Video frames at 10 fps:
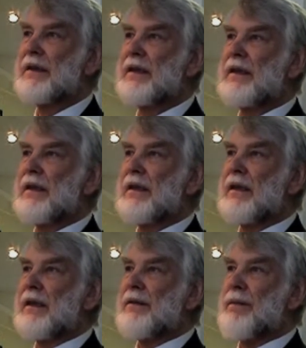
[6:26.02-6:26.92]
Okay,
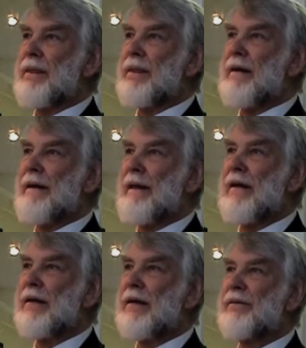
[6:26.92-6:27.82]
how about feet?
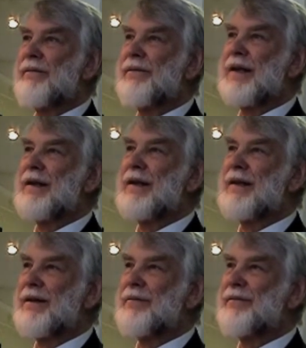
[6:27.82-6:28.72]
Sometimes people
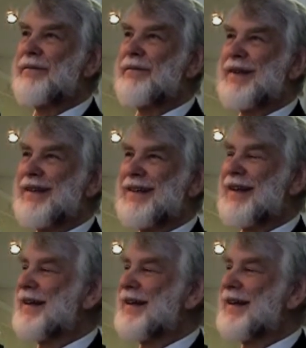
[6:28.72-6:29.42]
have sore feet.